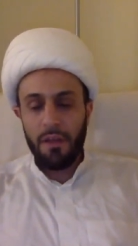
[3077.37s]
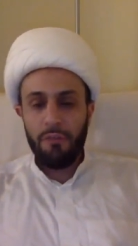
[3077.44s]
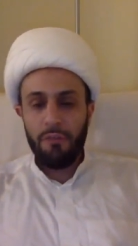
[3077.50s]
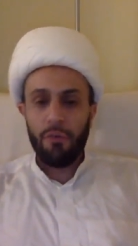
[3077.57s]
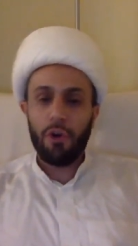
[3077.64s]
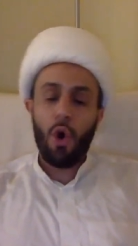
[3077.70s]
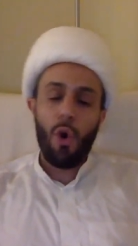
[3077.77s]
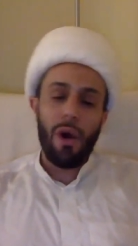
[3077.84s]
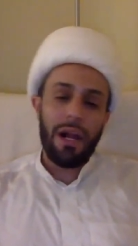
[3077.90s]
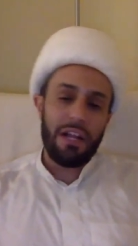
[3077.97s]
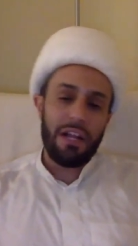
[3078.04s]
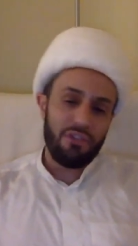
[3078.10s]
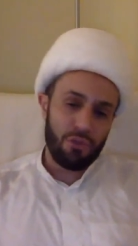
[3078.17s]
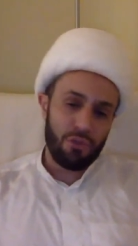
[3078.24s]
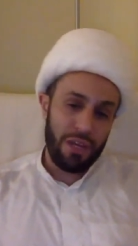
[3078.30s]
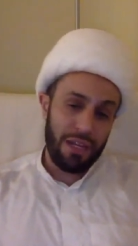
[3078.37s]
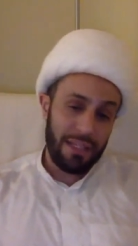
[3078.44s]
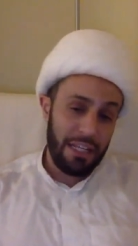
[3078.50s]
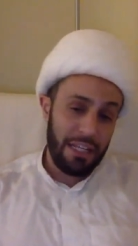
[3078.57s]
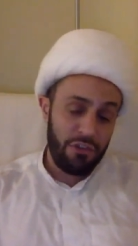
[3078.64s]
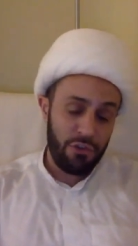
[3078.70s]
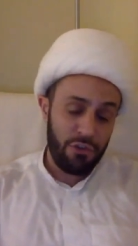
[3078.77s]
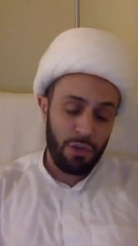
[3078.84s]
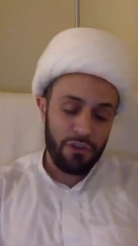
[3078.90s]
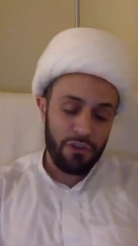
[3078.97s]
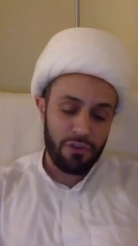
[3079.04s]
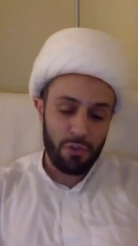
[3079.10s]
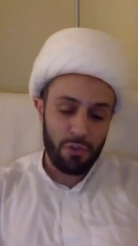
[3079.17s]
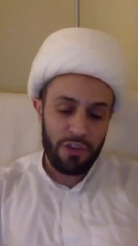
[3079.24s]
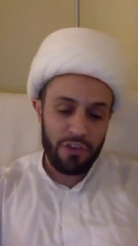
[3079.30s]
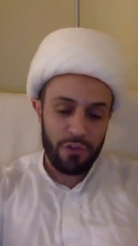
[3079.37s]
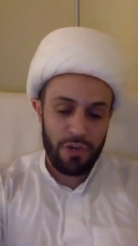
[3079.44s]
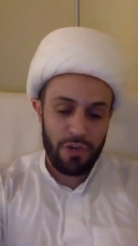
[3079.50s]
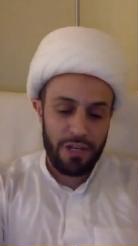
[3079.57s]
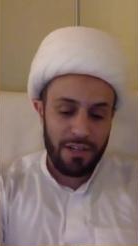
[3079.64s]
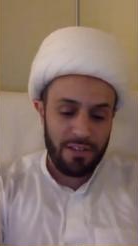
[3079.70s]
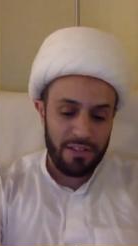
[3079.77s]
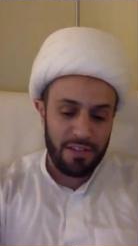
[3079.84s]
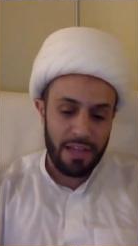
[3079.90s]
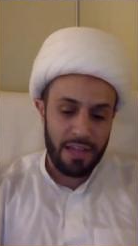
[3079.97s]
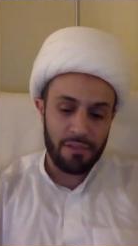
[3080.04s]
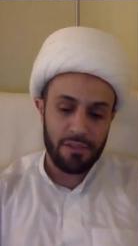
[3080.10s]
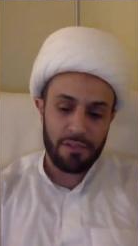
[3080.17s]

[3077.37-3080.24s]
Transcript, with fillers: for going astray, at least to a certain extent.